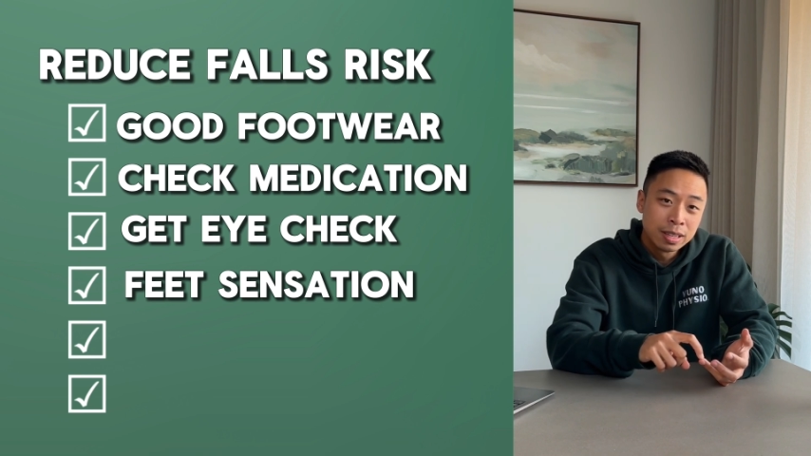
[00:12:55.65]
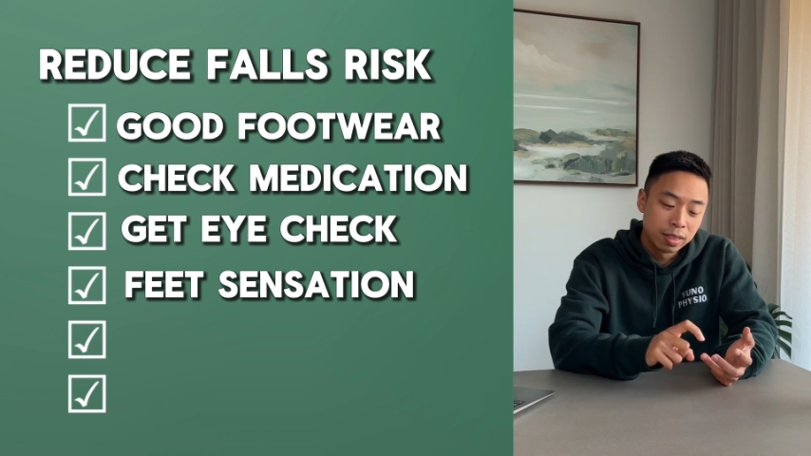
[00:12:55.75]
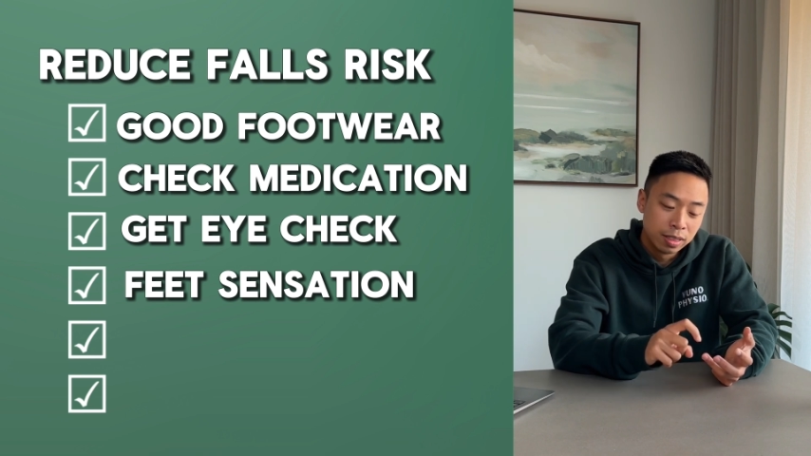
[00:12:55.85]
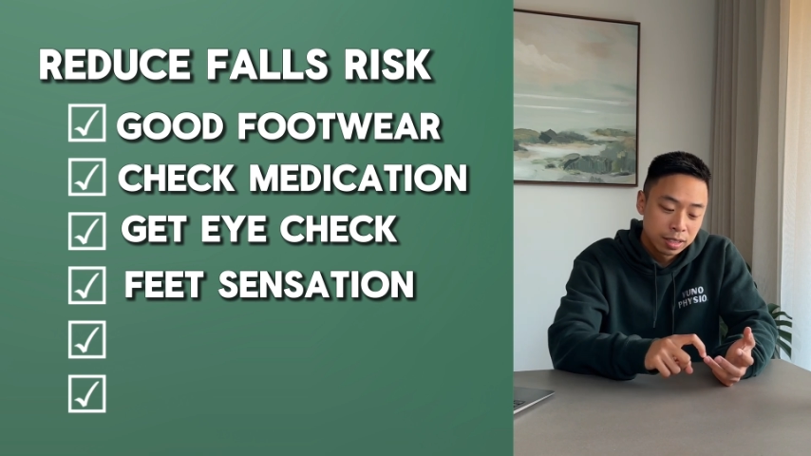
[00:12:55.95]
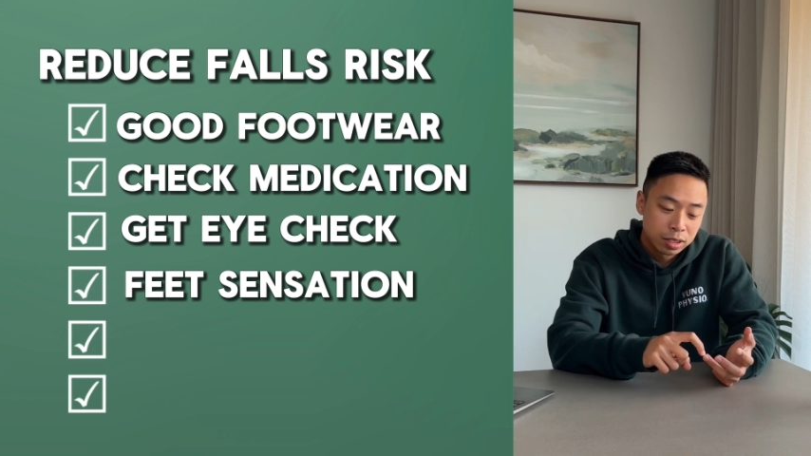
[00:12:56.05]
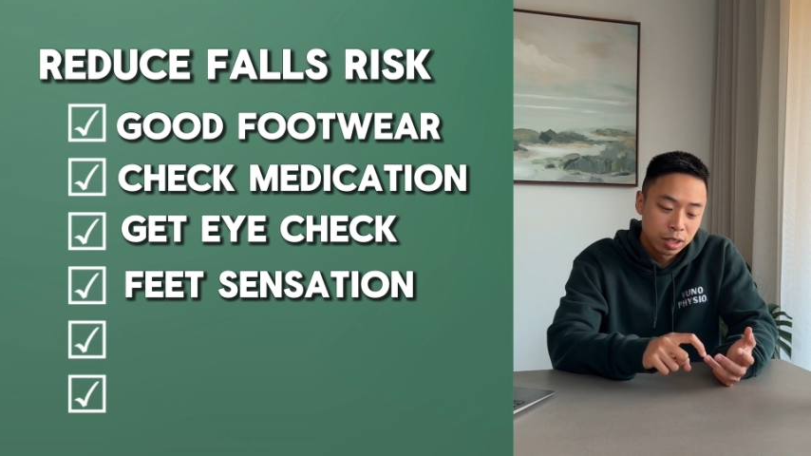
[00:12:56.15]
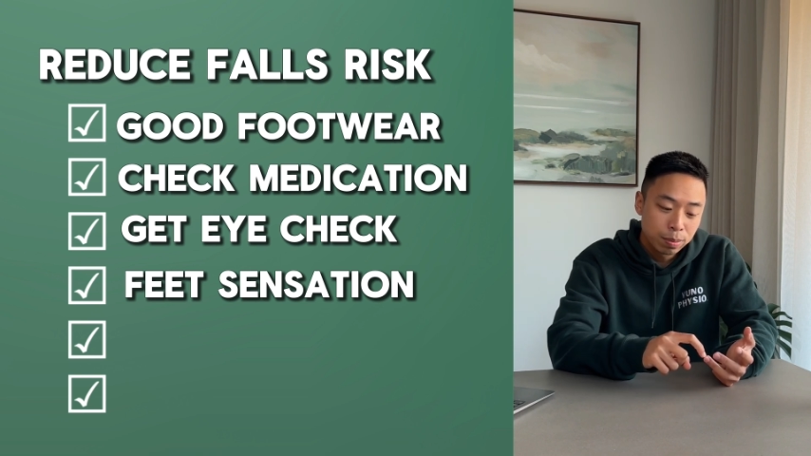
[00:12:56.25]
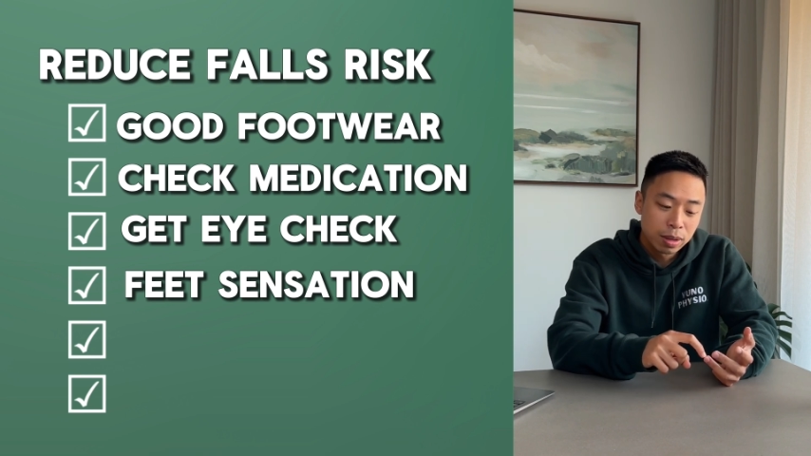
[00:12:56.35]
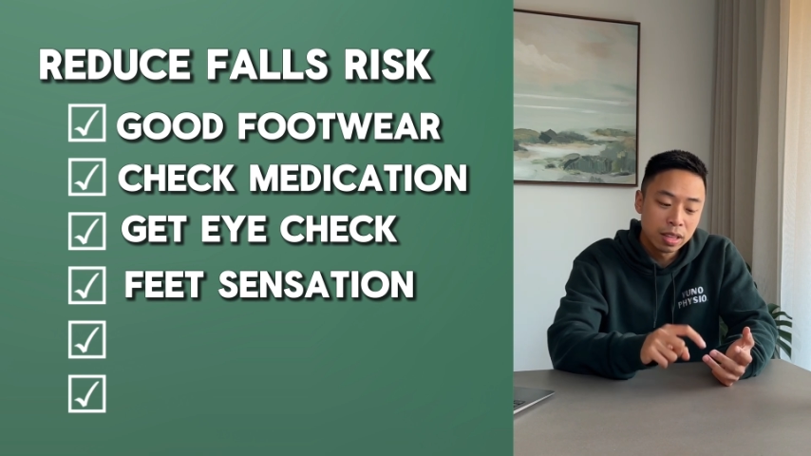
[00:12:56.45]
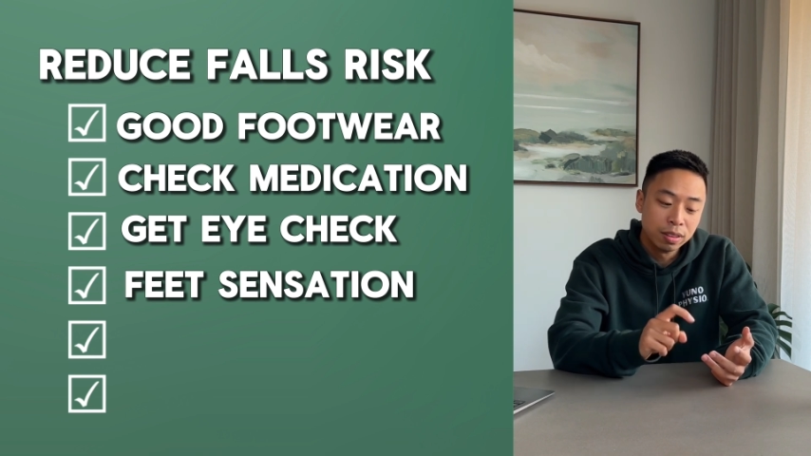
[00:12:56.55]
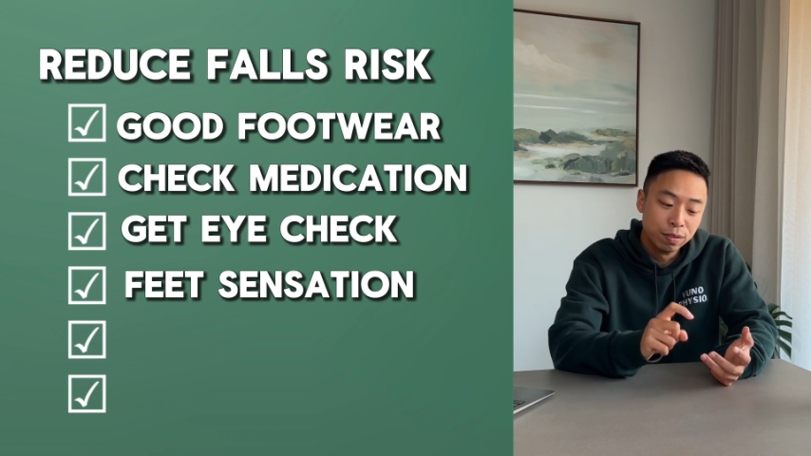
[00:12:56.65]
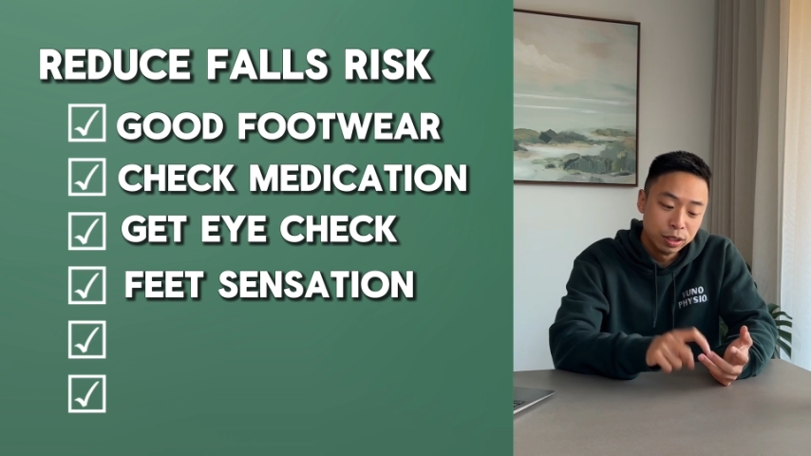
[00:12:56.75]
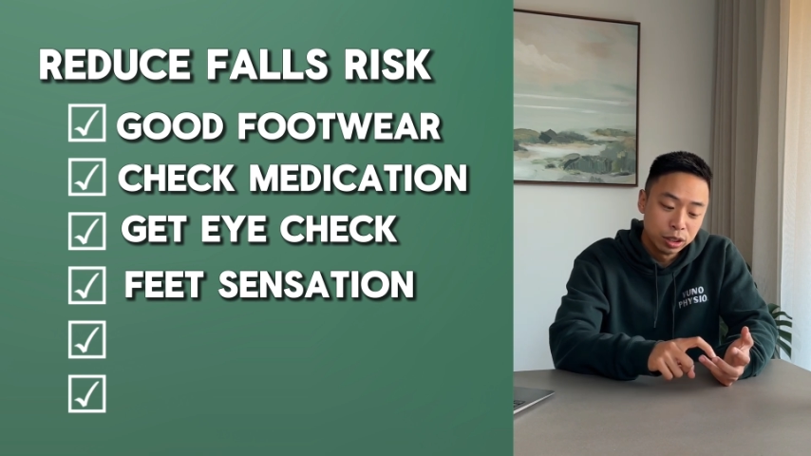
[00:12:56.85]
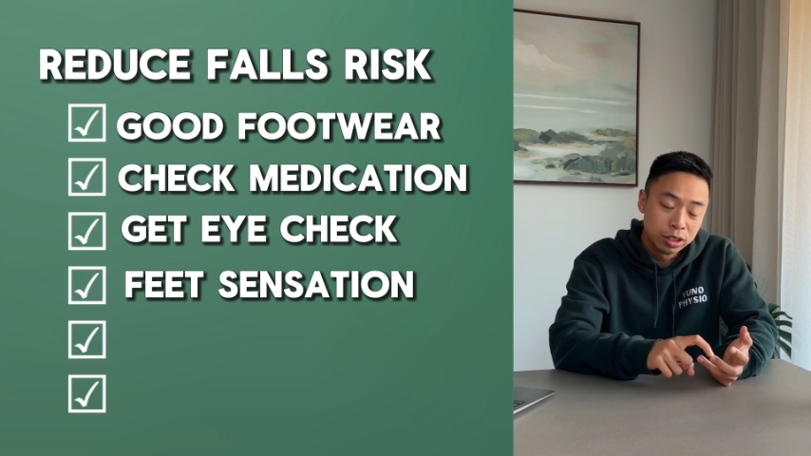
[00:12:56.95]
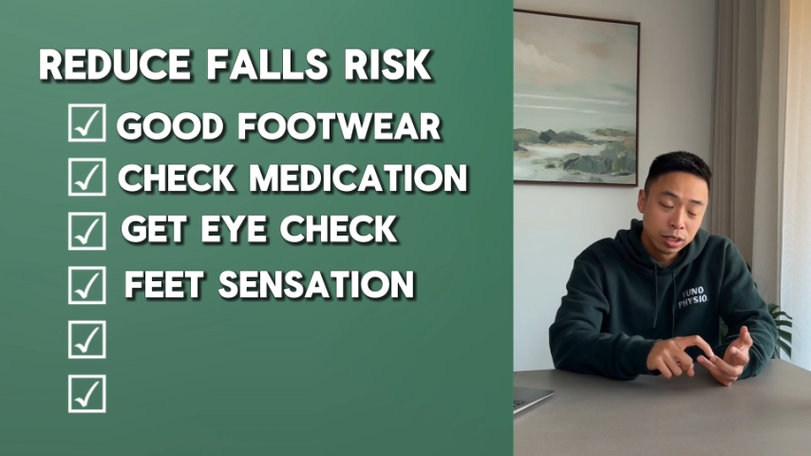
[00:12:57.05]
This tip and the
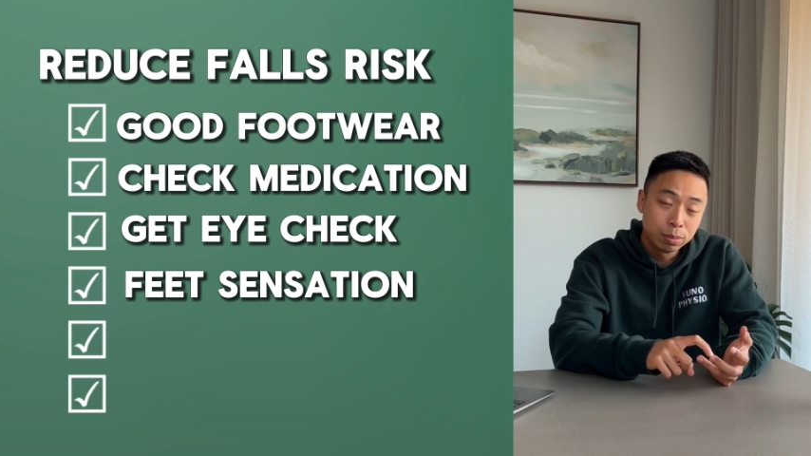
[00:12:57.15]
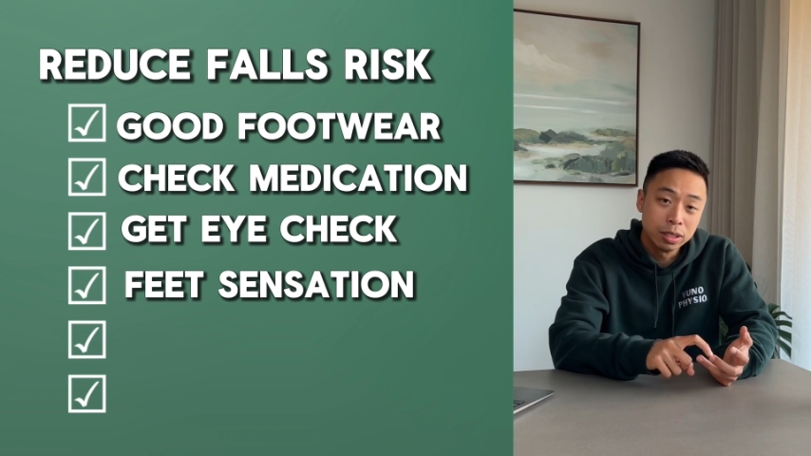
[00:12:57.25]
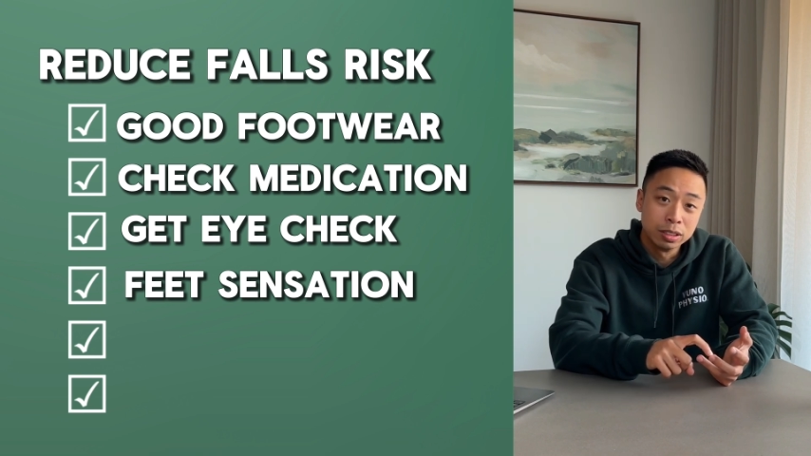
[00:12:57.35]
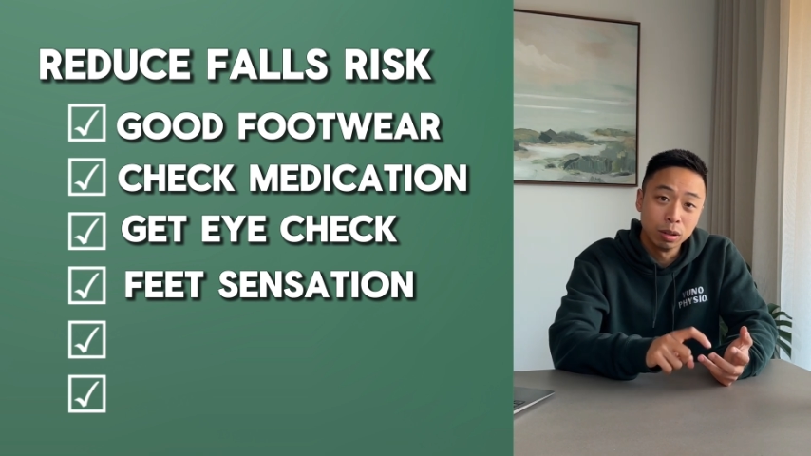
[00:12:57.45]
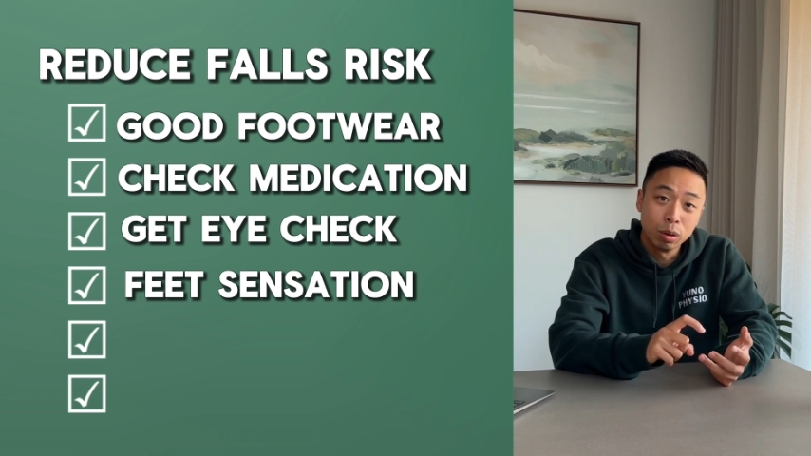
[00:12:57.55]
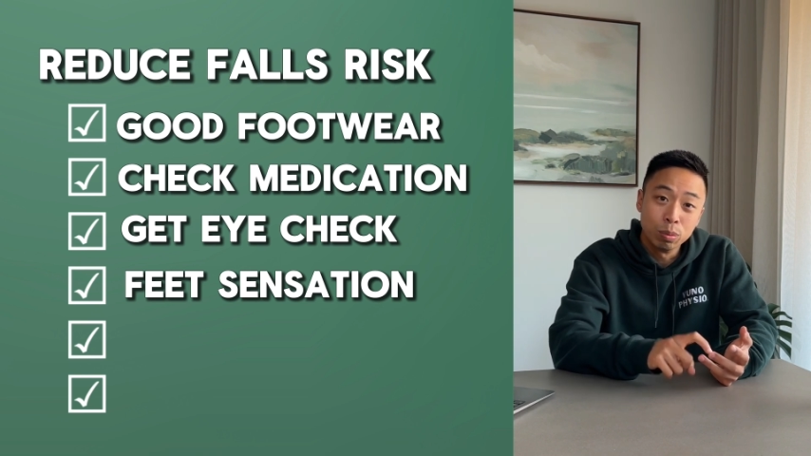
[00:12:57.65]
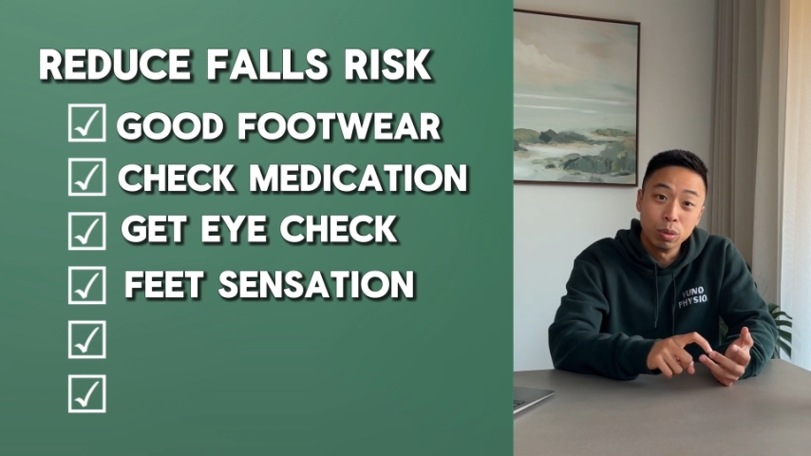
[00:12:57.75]
vision tip is a lot